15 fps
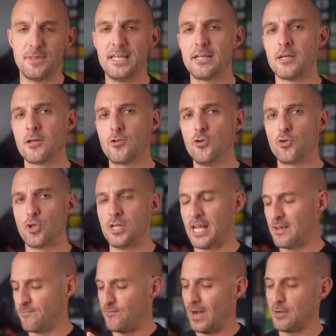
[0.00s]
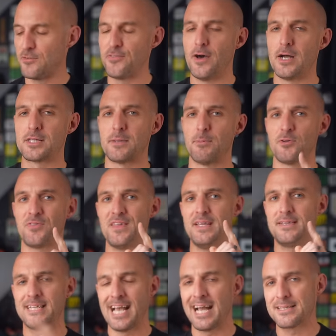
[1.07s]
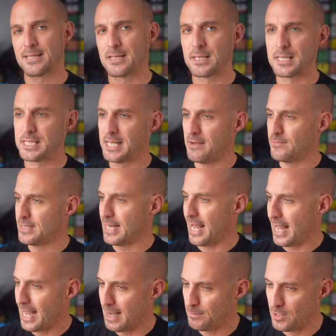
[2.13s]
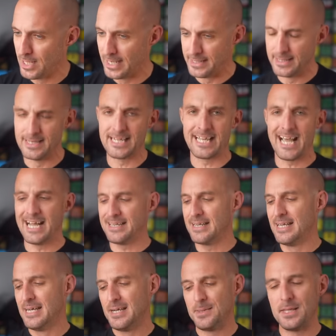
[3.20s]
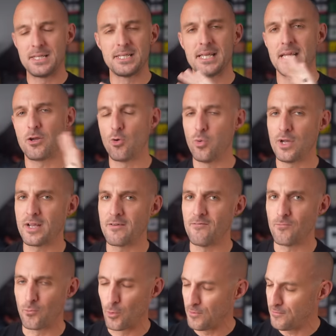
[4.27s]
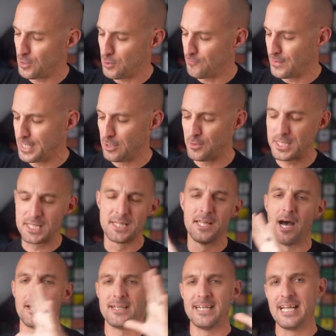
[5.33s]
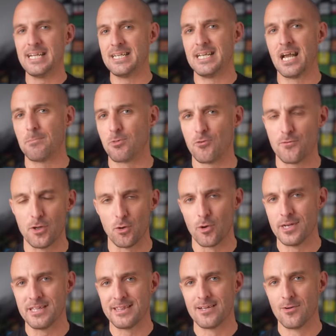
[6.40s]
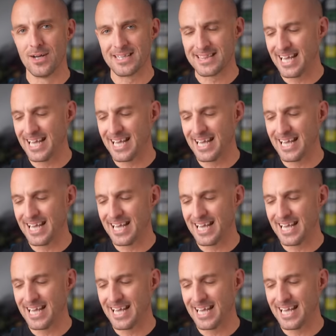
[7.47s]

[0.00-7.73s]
the conclusion and final thoughts about the Tactix 7 AMOLED. And again, this is a quick review video. This is not an in-depth review or anything like